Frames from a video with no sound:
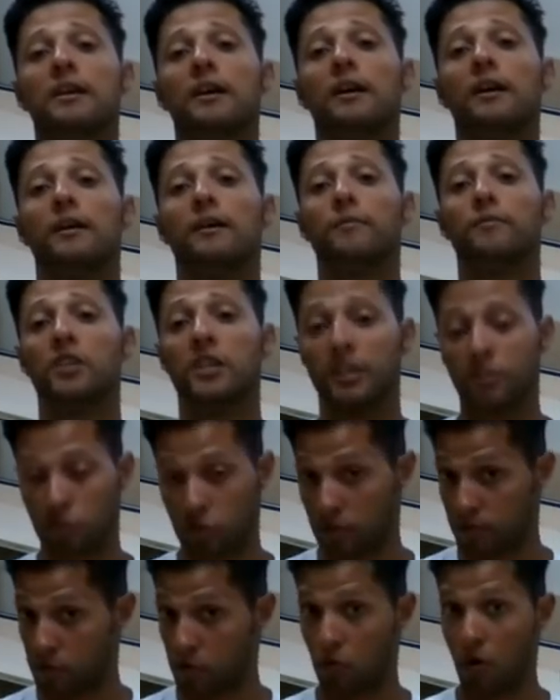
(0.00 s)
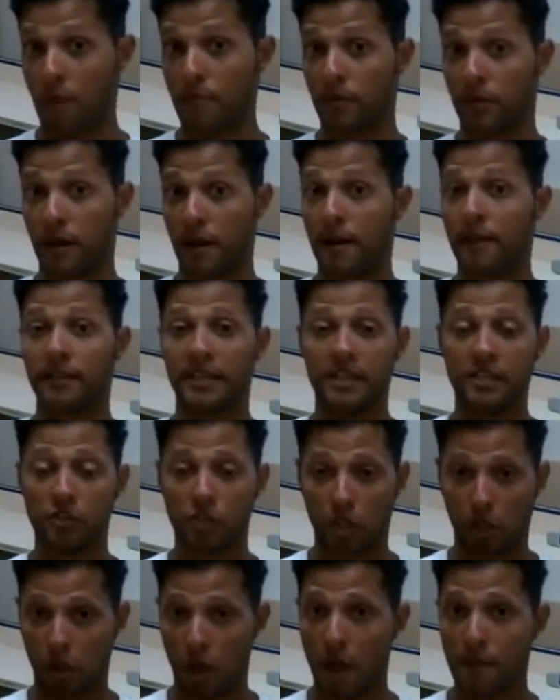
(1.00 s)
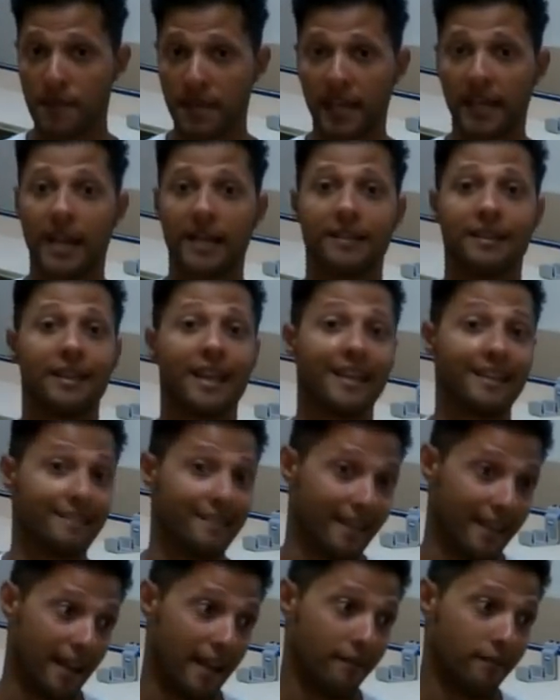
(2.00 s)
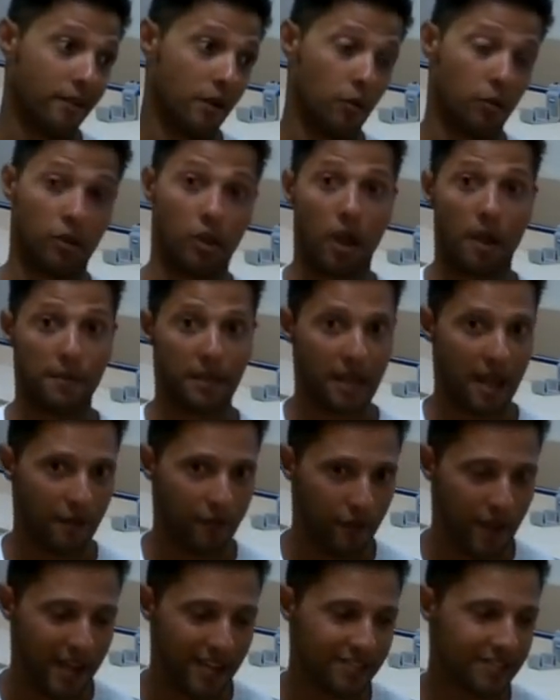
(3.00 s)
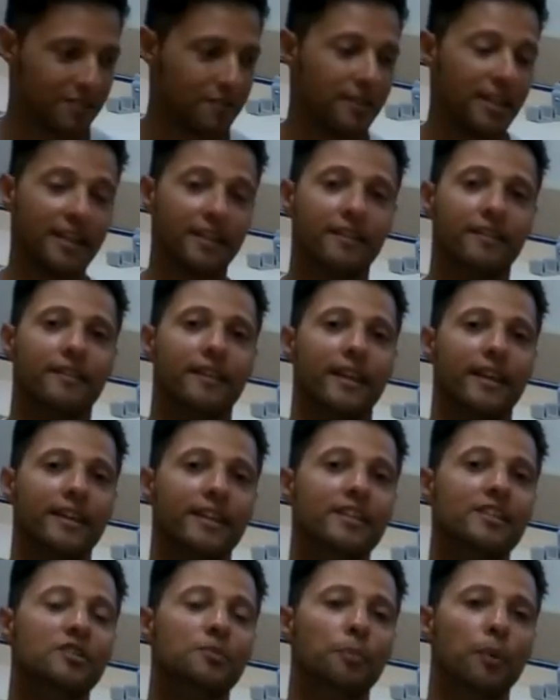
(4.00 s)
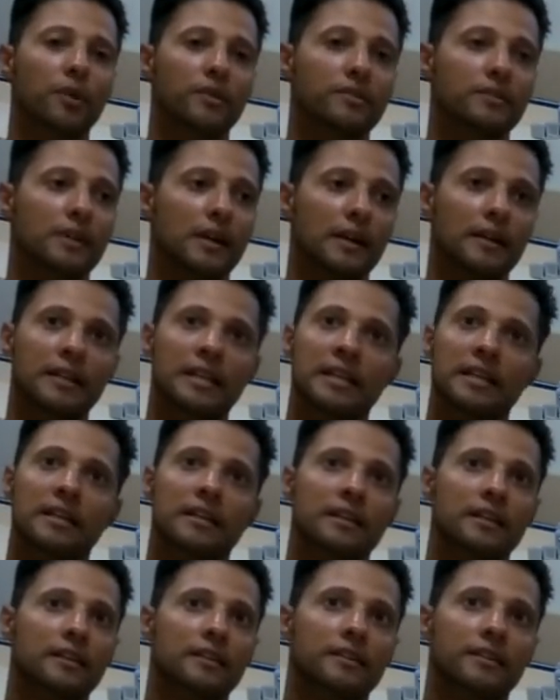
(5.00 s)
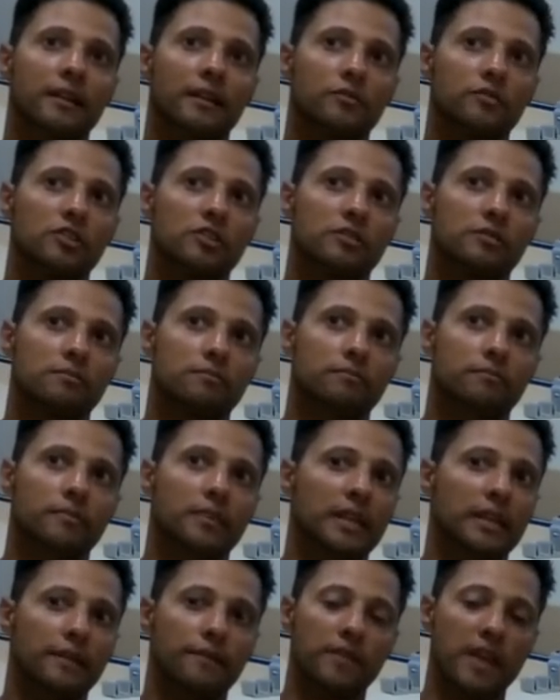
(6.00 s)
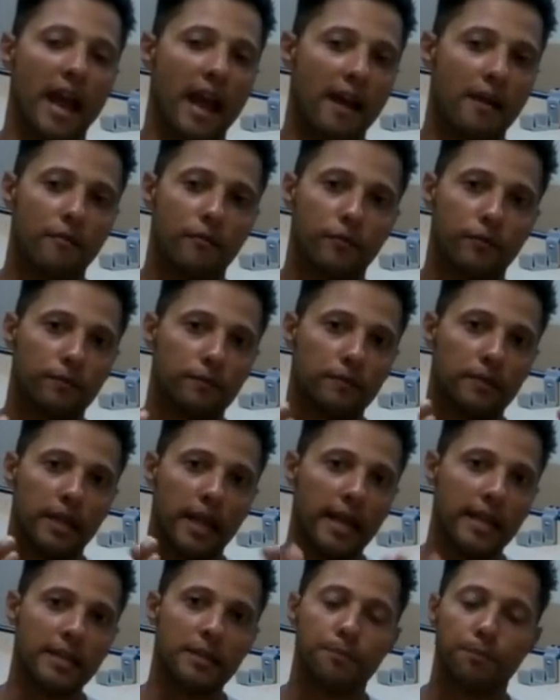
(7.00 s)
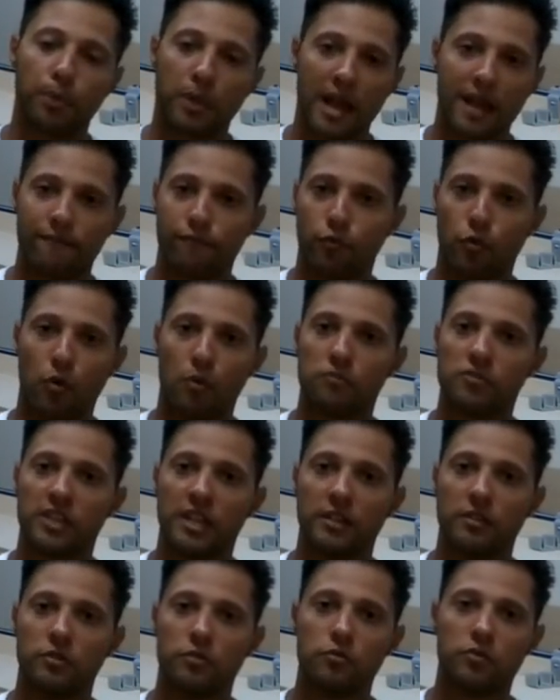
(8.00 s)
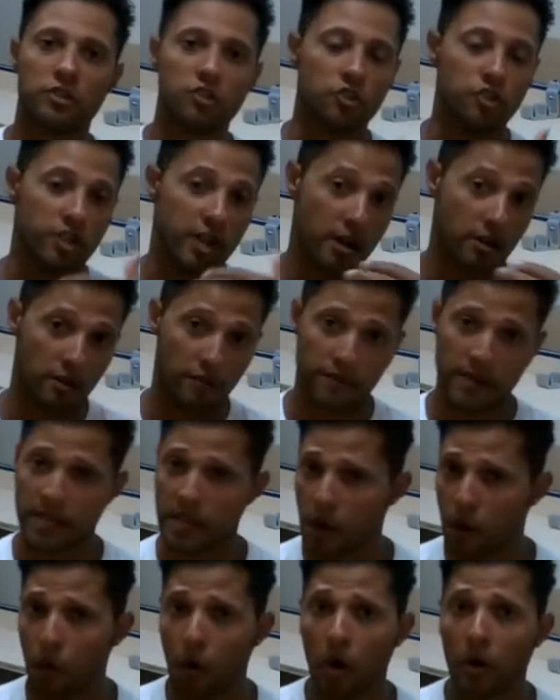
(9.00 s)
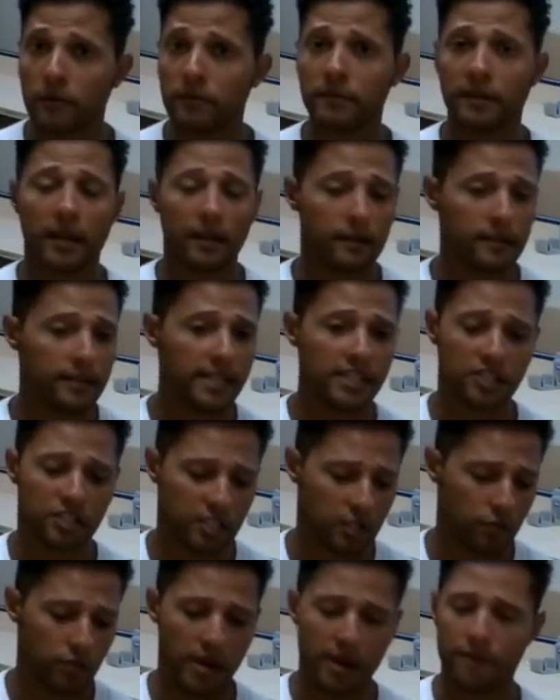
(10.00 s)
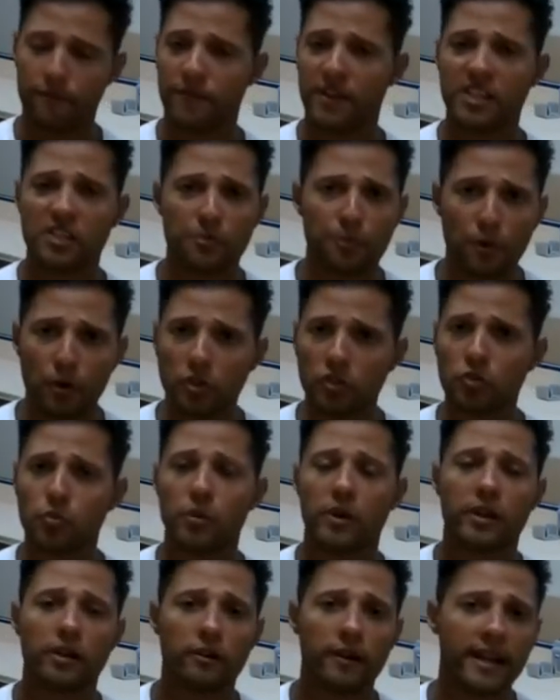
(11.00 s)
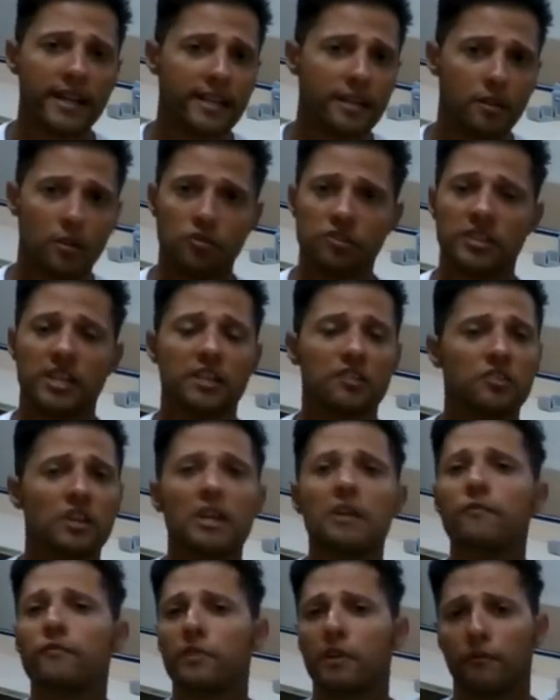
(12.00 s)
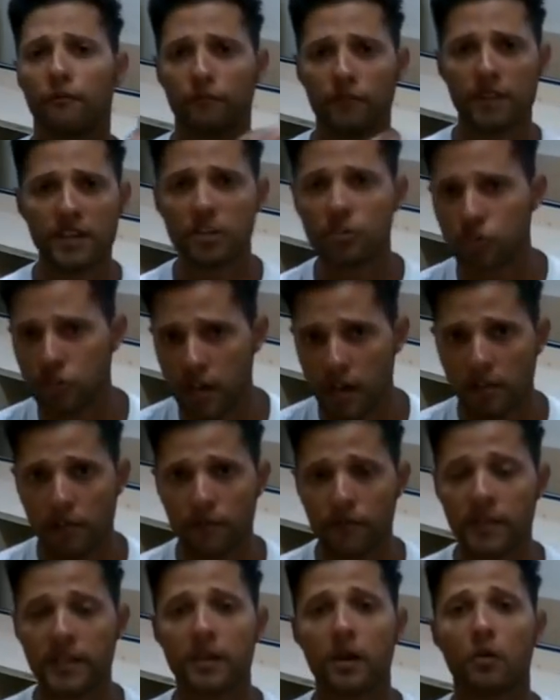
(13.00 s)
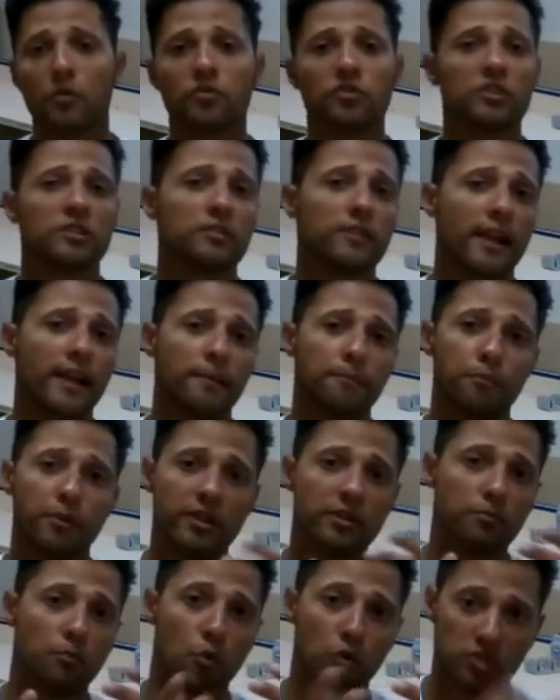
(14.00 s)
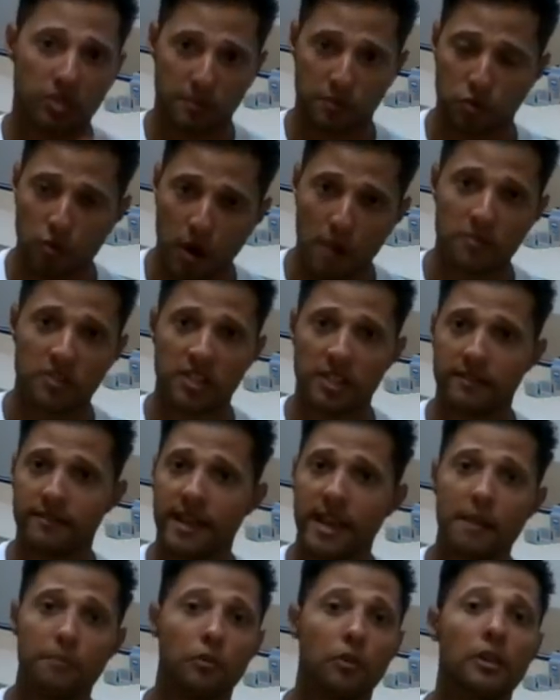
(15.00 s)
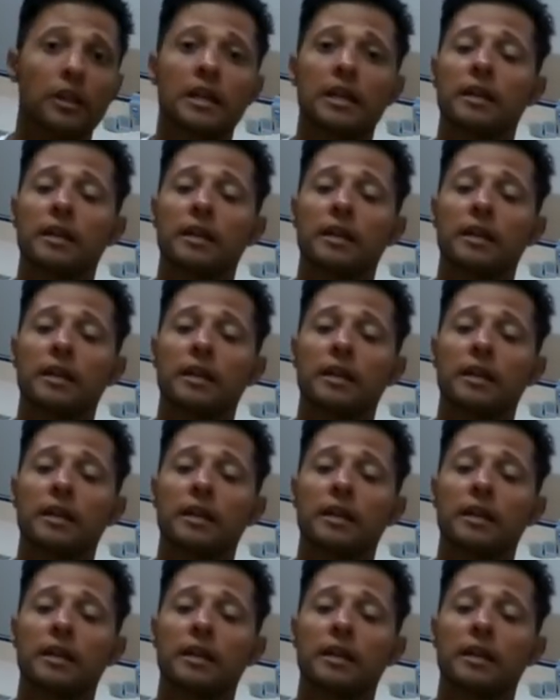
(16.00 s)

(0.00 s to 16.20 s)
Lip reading: The subscriber count is climbing, and I'd like it to climb a lot faster than it is, but just if you have any platforms that you can share the video on, Instagram, Facebook, Twitter, any of those things, feel free to share the videos so I can bring more subscribers to the table.